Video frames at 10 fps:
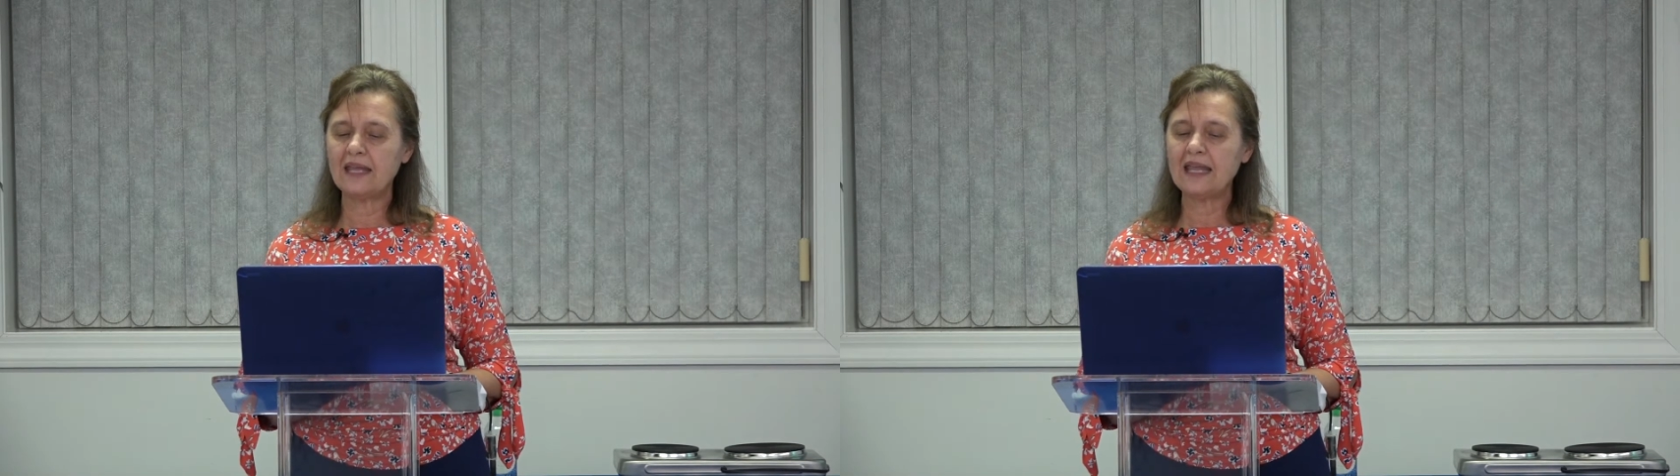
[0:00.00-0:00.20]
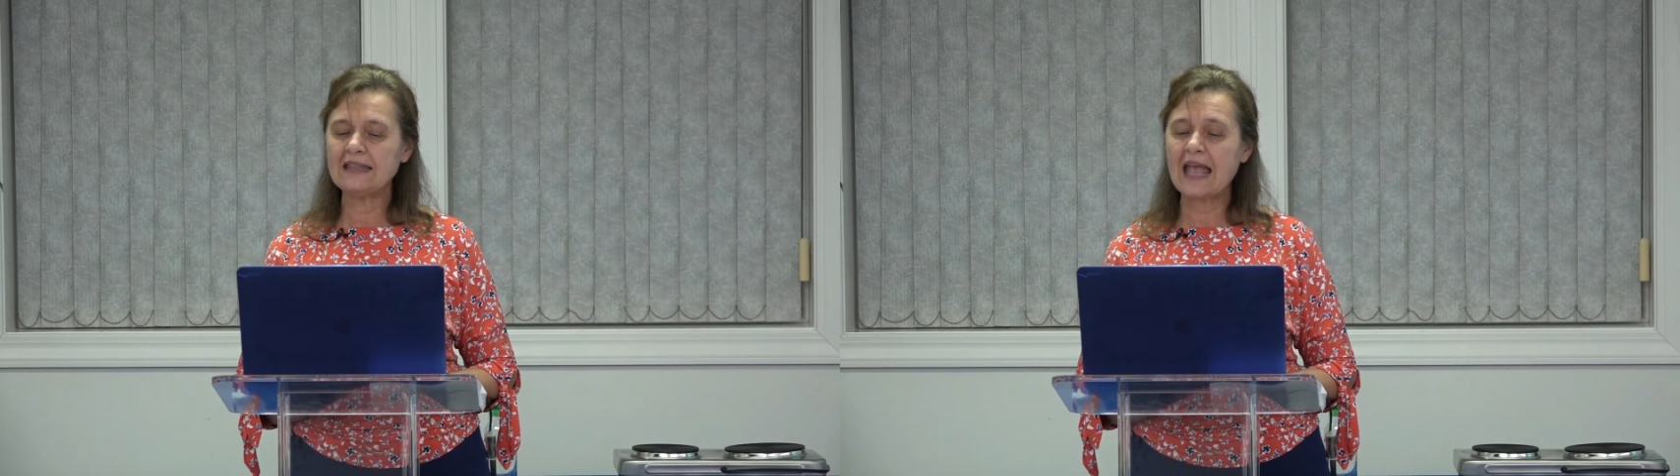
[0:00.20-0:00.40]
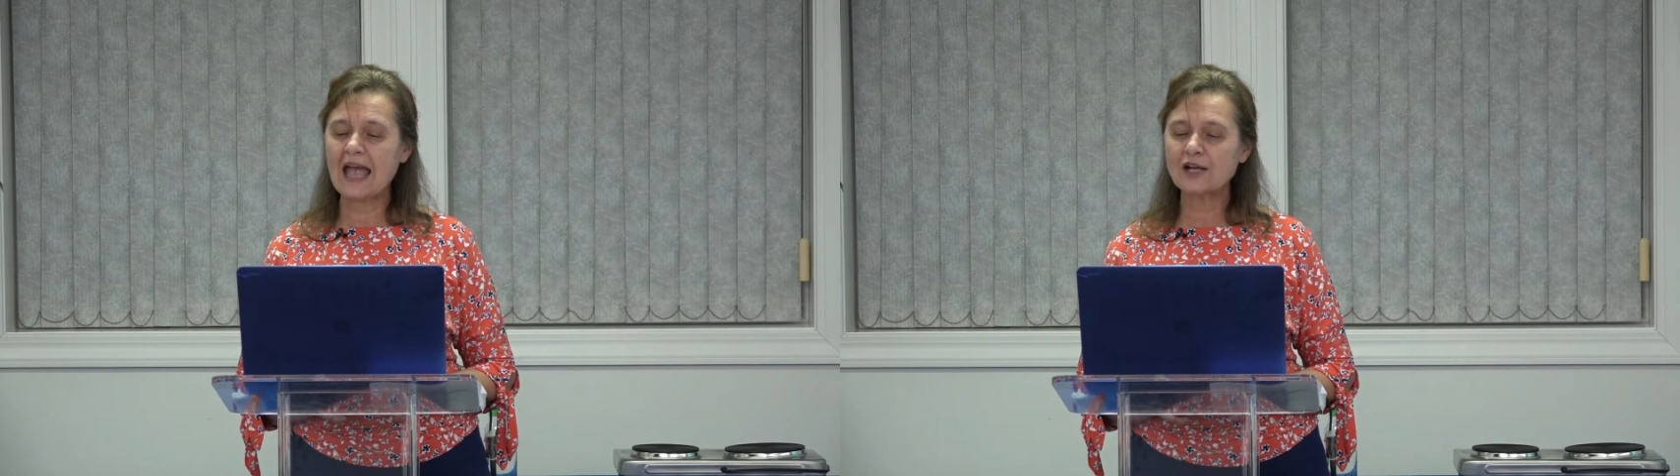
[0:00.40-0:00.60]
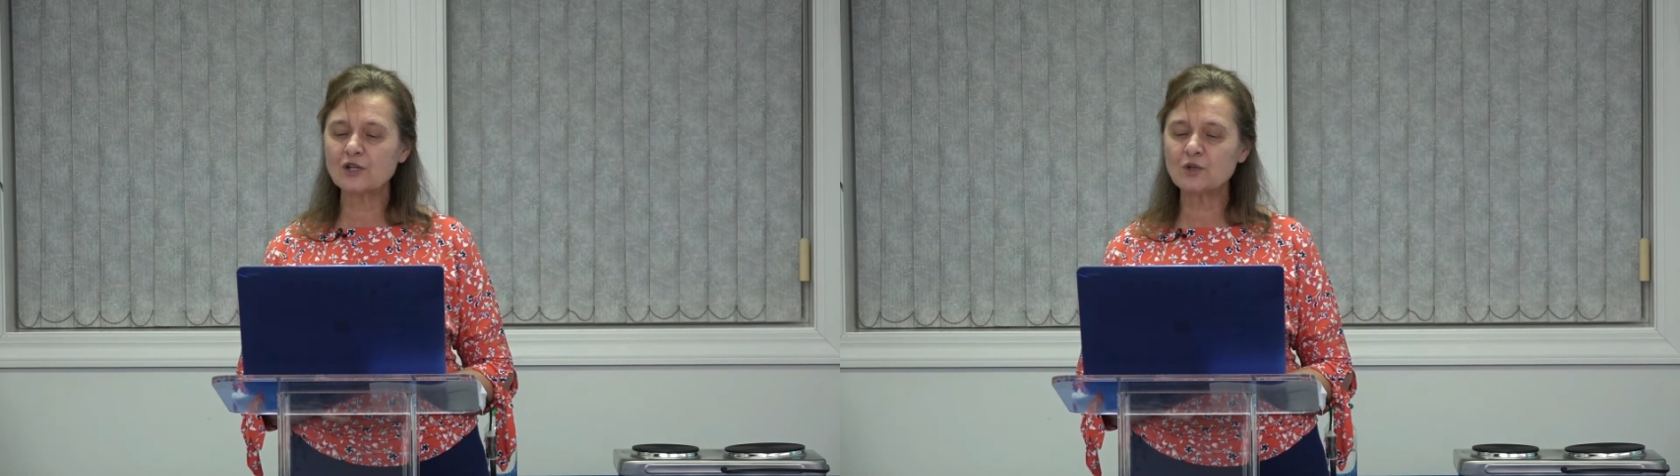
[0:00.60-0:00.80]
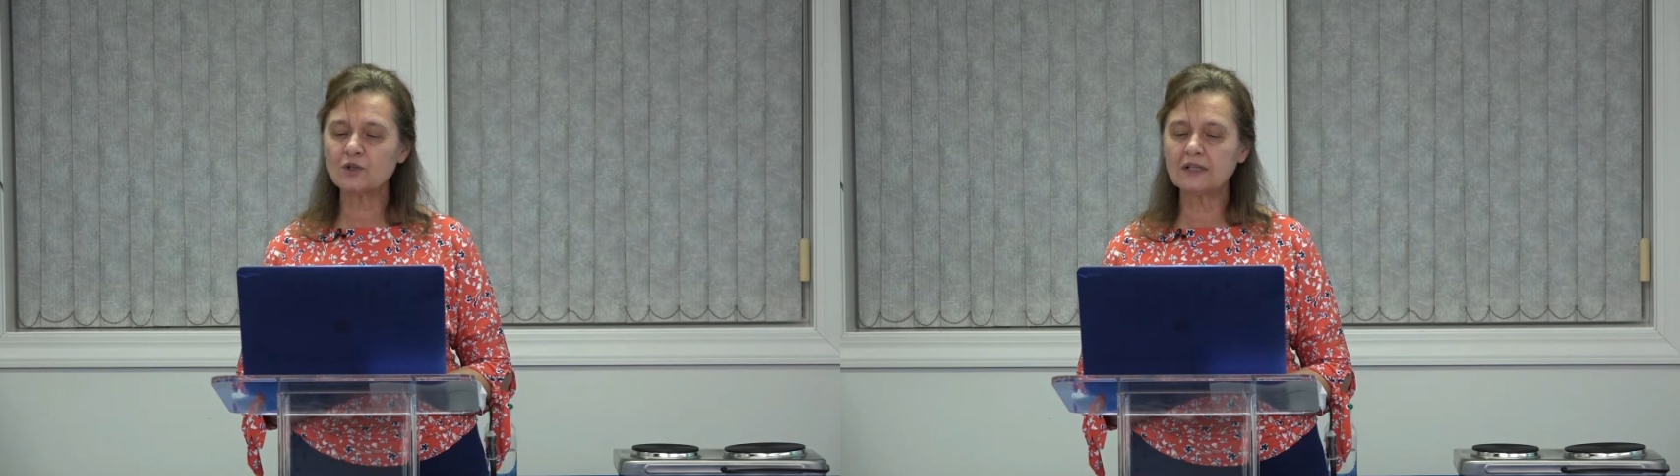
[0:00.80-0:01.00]
It
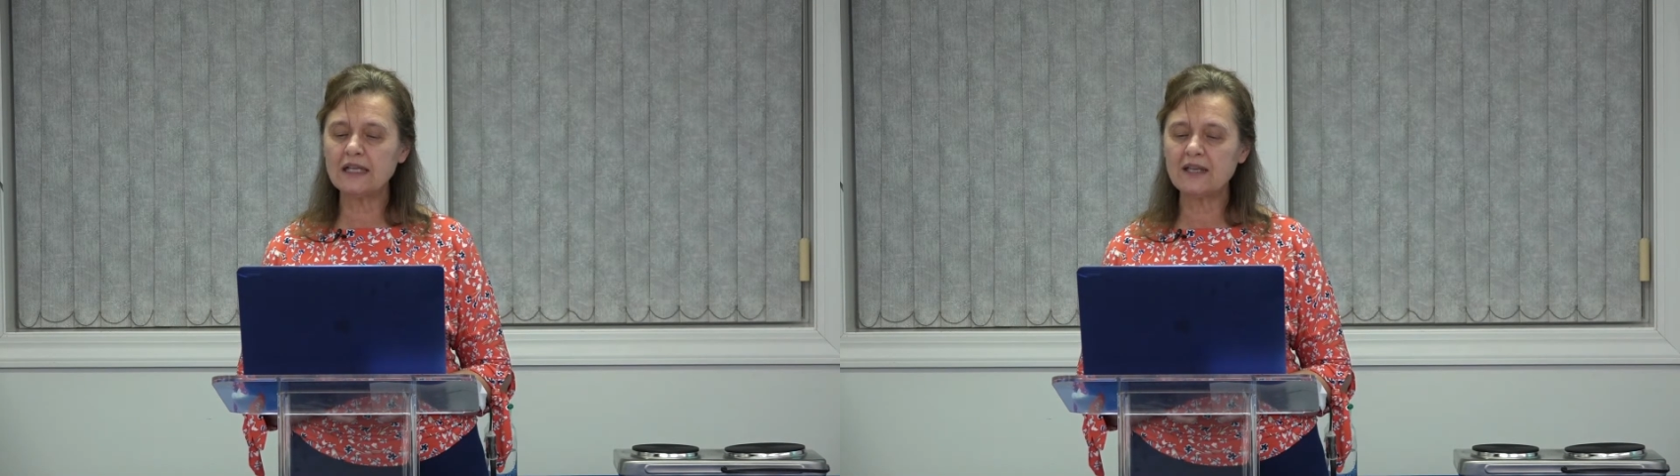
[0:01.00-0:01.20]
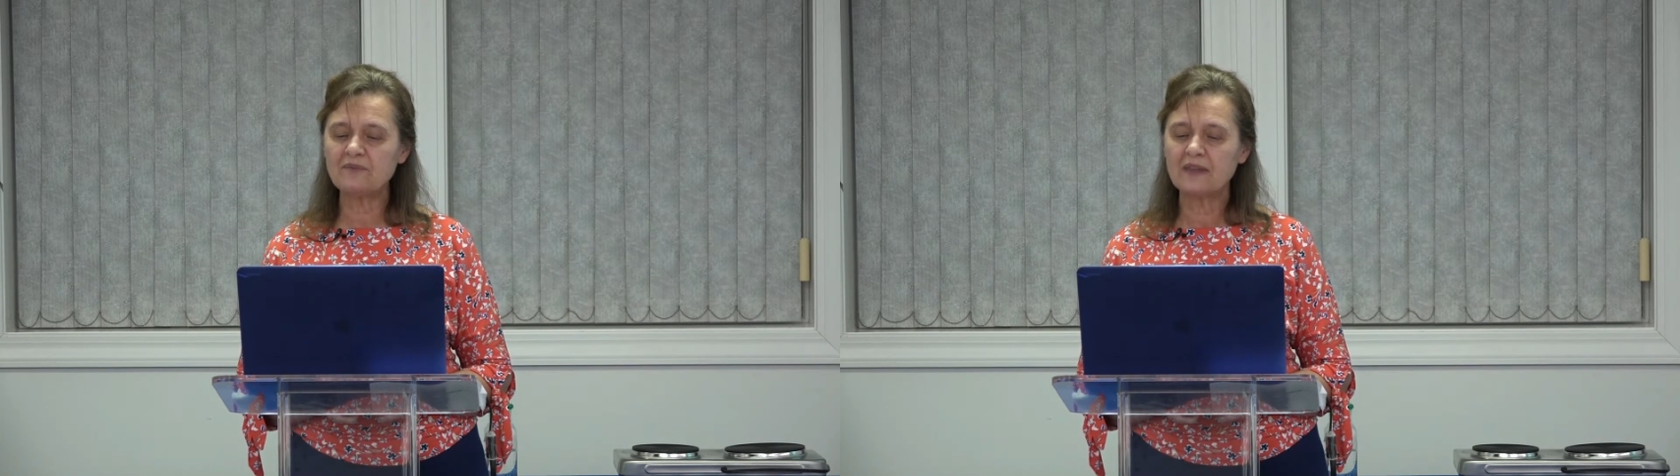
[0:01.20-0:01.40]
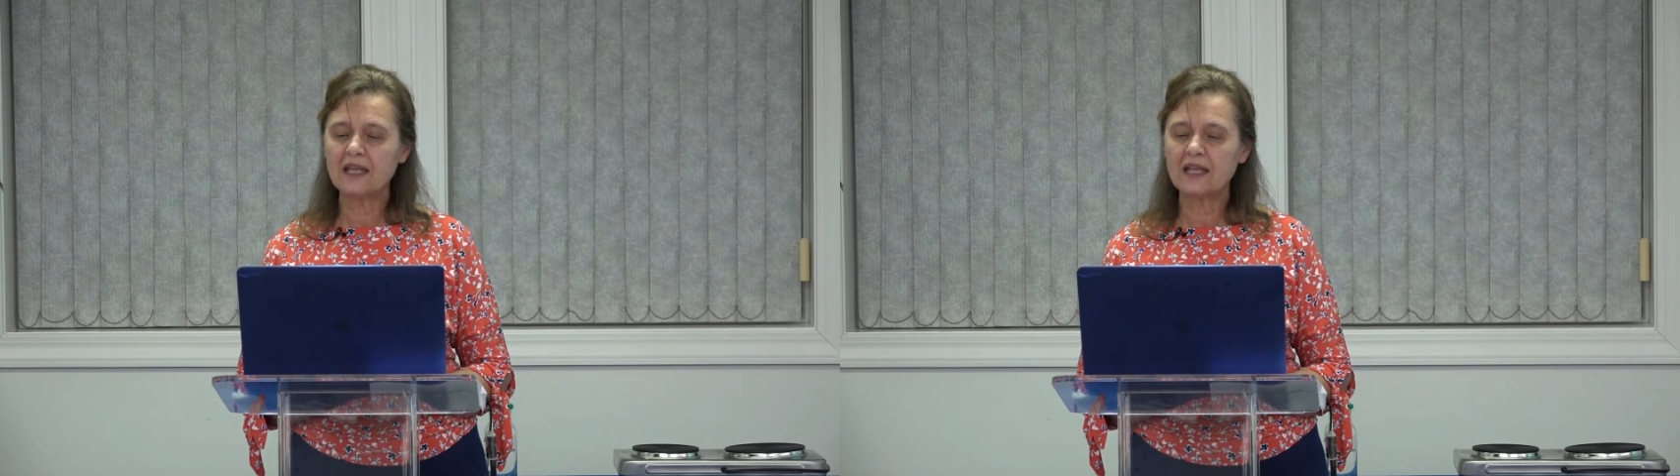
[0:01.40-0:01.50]
actually